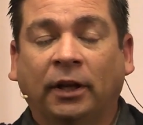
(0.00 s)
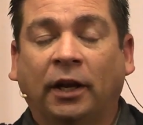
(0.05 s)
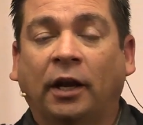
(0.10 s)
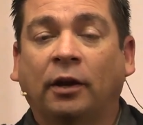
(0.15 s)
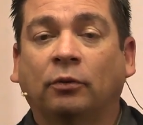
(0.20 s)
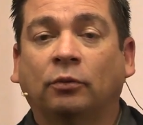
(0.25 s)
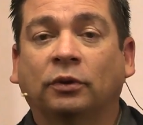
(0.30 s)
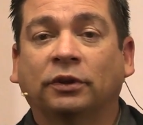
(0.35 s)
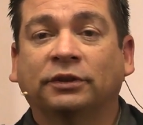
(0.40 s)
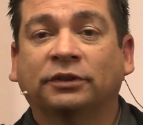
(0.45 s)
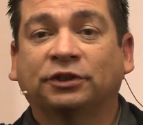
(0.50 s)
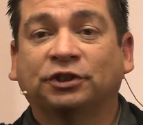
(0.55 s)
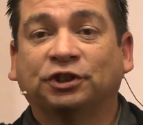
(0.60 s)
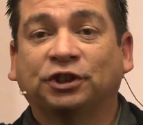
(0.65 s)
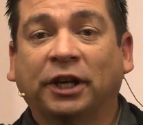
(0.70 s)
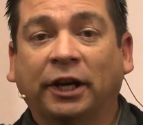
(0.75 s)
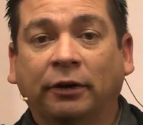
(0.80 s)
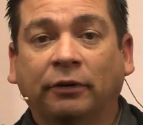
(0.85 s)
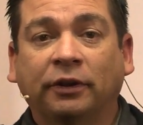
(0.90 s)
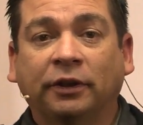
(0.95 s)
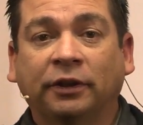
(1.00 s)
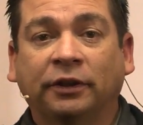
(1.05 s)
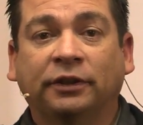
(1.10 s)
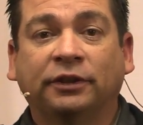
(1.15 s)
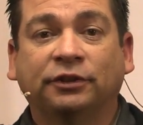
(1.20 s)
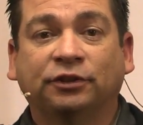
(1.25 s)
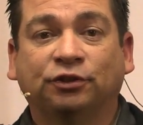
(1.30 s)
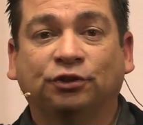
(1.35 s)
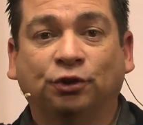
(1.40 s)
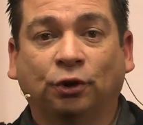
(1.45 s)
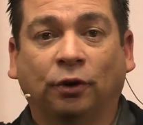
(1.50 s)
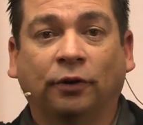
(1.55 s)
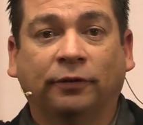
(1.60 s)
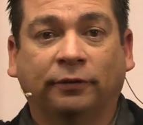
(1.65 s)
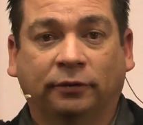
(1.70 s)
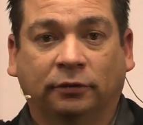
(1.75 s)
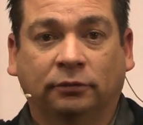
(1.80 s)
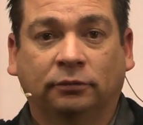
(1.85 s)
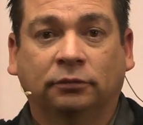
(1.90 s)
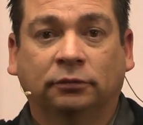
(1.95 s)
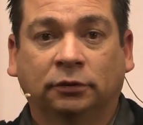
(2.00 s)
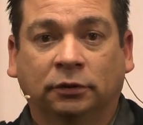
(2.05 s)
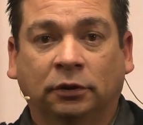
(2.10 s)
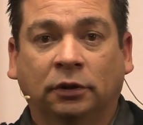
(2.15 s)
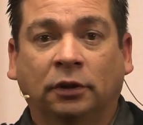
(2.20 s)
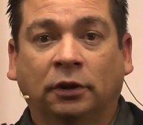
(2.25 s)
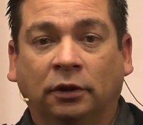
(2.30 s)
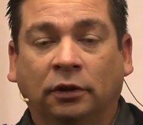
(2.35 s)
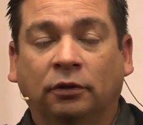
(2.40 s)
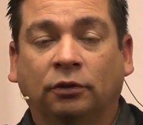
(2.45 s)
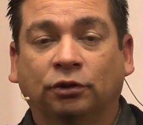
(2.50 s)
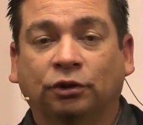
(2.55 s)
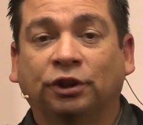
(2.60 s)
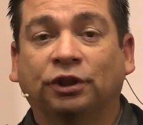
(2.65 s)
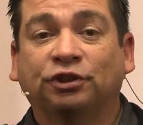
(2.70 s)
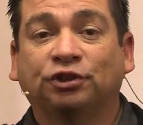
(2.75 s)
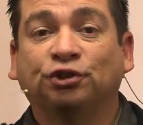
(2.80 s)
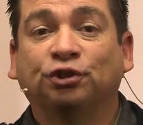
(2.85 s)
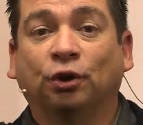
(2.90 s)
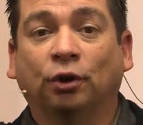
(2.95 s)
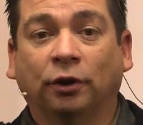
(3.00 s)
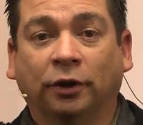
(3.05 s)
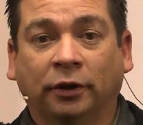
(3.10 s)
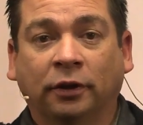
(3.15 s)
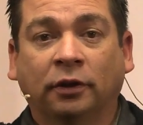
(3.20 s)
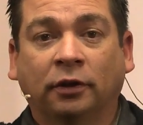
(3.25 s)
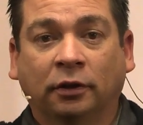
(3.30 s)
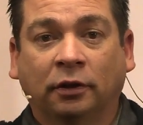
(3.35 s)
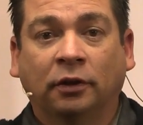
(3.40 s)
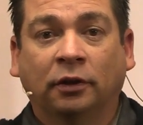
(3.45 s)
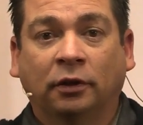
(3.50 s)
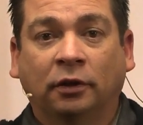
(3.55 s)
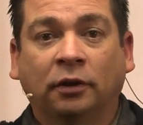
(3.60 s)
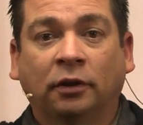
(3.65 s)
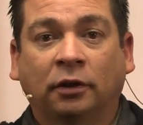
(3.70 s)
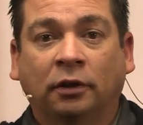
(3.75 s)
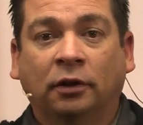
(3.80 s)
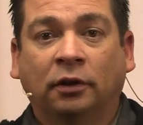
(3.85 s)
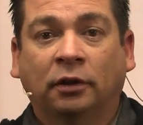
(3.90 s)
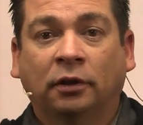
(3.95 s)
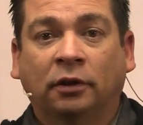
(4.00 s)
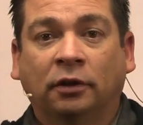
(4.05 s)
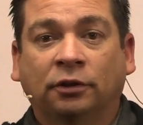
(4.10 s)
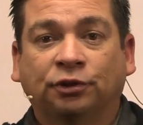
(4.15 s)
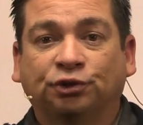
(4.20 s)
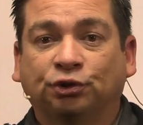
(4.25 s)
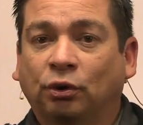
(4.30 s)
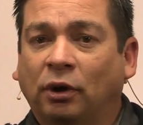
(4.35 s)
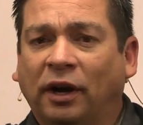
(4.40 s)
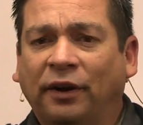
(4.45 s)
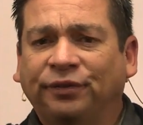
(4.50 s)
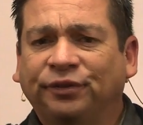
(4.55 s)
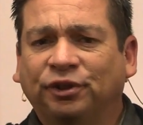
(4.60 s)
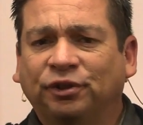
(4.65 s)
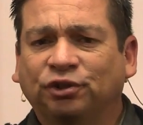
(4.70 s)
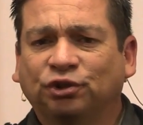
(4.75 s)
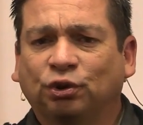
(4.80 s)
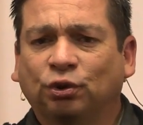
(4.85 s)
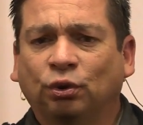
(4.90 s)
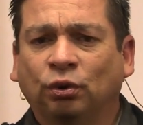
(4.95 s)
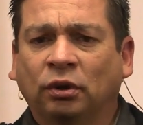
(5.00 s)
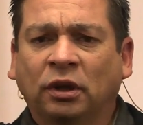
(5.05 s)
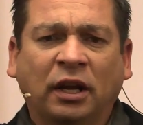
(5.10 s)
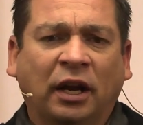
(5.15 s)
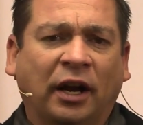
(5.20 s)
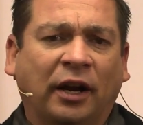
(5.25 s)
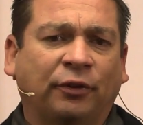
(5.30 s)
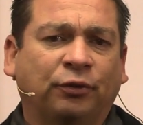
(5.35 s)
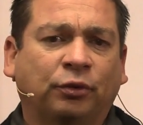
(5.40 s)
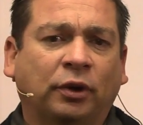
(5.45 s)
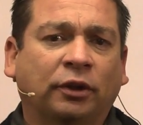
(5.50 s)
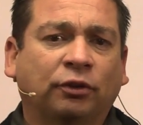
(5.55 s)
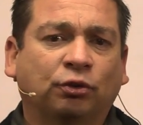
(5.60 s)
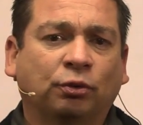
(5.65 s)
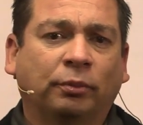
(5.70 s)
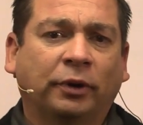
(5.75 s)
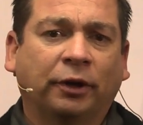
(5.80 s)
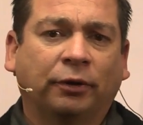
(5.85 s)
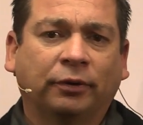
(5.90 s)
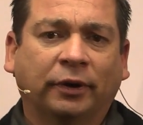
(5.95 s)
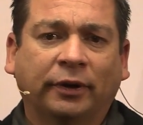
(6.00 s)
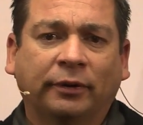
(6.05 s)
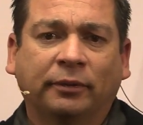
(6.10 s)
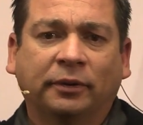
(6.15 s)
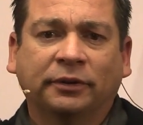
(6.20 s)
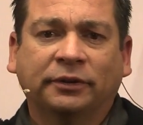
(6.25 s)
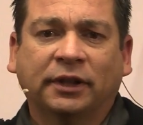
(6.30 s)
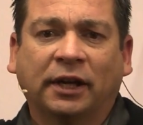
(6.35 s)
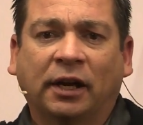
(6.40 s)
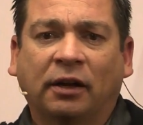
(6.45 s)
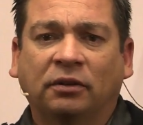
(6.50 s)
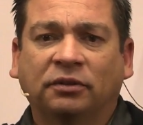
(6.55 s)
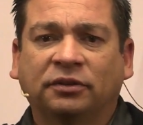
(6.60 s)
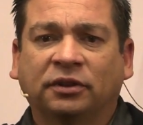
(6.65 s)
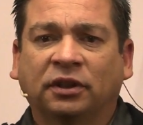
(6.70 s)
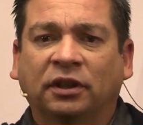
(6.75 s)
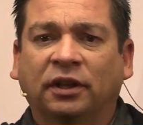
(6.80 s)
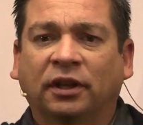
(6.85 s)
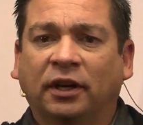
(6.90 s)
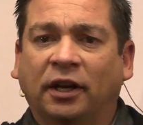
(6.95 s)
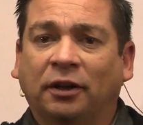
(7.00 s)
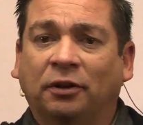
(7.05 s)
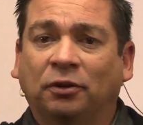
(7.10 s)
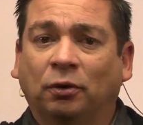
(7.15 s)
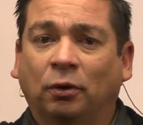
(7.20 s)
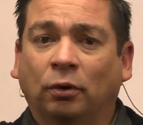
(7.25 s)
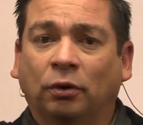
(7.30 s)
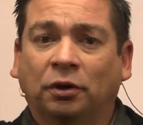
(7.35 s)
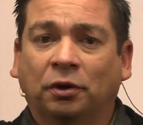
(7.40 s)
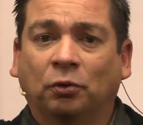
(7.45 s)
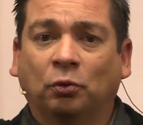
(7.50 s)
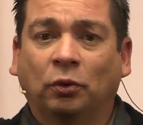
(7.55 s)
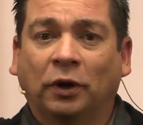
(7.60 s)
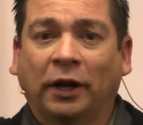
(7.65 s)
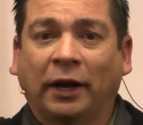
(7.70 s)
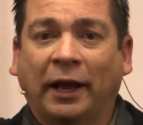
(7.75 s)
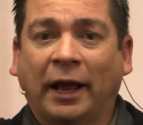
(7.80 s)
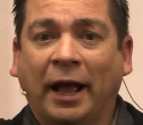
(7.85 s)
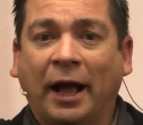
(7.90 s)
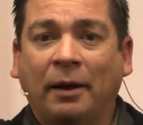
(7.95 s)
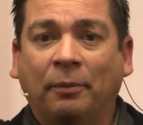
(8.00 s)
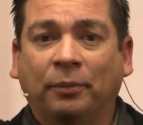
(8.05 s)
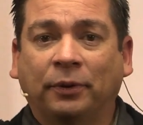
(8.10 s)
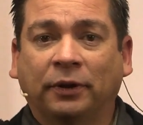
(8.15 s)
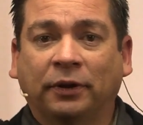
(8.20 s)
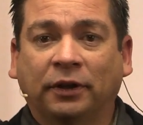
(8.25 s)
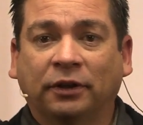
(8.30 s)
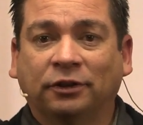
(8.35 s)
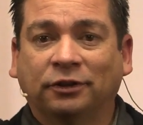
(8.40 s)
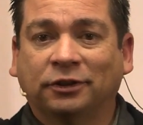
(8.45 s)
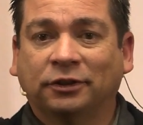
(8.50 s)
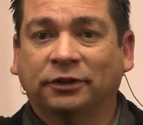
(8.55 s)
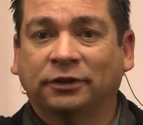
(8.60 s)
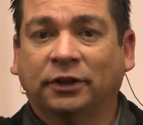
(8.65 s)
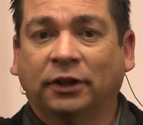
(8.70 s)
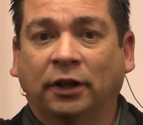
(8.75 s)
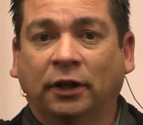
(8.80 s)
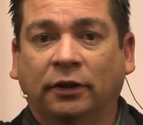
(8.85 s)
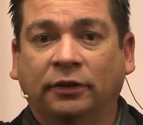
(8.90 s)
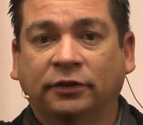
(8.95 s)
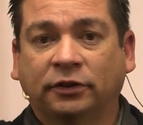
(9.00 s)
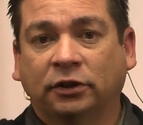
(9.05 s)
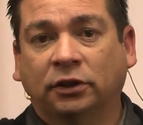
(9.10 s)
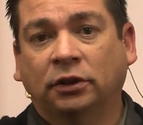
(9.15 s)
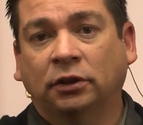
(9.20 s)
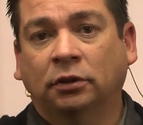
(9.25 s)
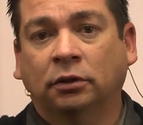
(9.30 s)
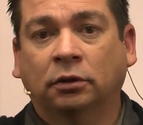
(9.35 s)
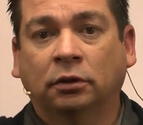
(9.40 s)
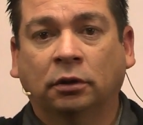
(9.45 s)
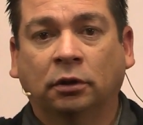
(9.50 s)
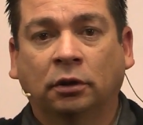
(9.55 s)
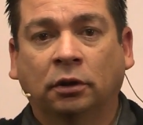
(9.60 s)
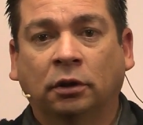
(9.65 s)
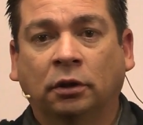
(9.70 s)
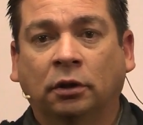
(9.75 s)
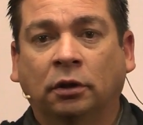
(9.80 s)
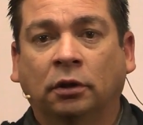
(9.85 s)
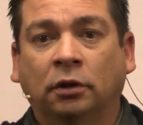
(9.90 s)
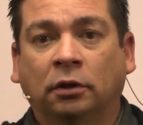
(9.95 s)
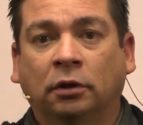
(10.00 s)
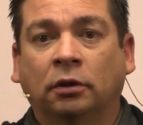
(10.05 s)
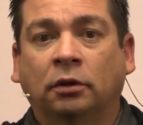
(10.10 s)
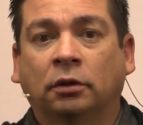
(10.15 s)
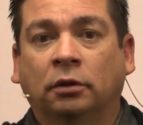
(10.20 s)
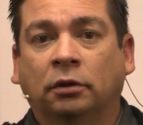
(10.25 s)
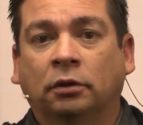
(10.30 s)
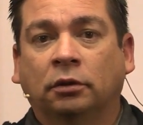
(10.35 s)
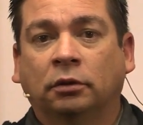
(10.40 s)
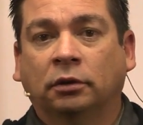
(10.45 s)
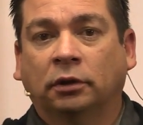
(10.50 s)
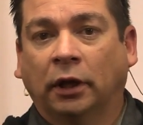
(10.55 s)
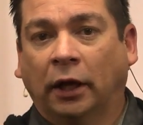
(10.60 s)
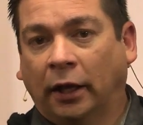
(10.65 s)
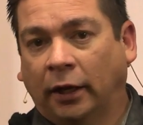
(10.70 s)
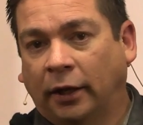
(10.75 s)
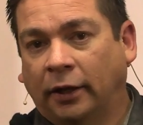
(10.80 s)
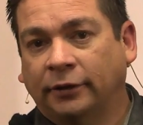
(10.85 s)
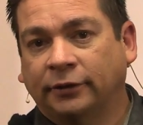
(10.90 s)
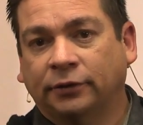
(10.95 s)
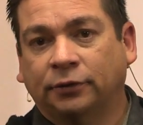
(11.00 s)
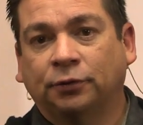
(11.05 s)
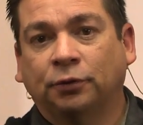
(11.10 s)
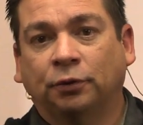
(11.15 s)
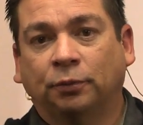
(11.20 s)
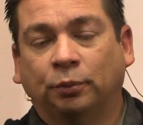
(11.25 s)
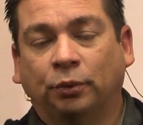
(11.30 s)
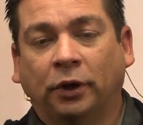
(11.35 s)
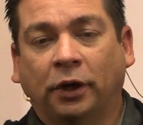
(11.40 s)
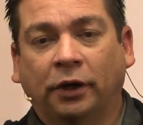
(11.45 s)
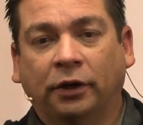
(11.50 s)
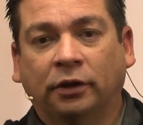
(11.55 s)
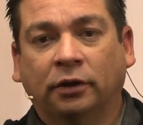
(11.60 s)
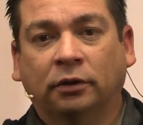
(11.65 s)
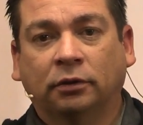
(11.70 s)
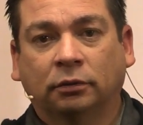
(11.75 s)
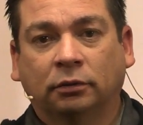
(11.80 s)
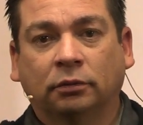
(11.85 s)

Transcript: I was sharing his joyful, his joy. So after school, I ran to my grandma's house and I told her what happened, and she said, "See, God answered your prayer.